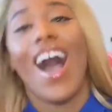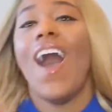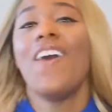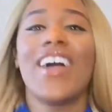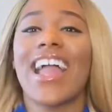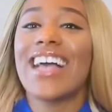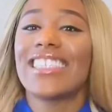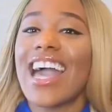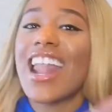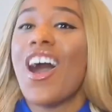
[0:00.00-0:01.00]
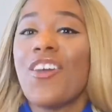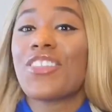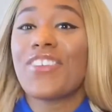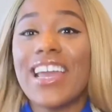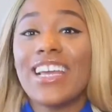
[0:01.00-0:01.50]
Oh my gosh, I have
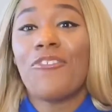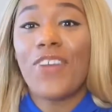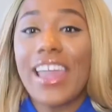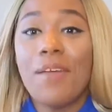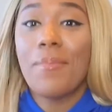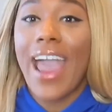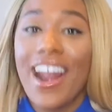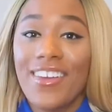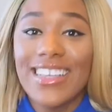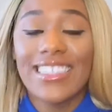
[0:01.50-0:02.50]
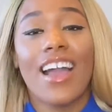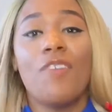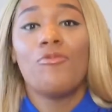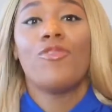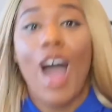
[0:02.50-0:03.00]
3 freaking batteries. I
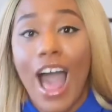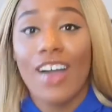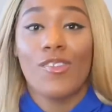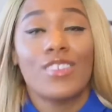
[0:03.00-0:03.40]
could vlog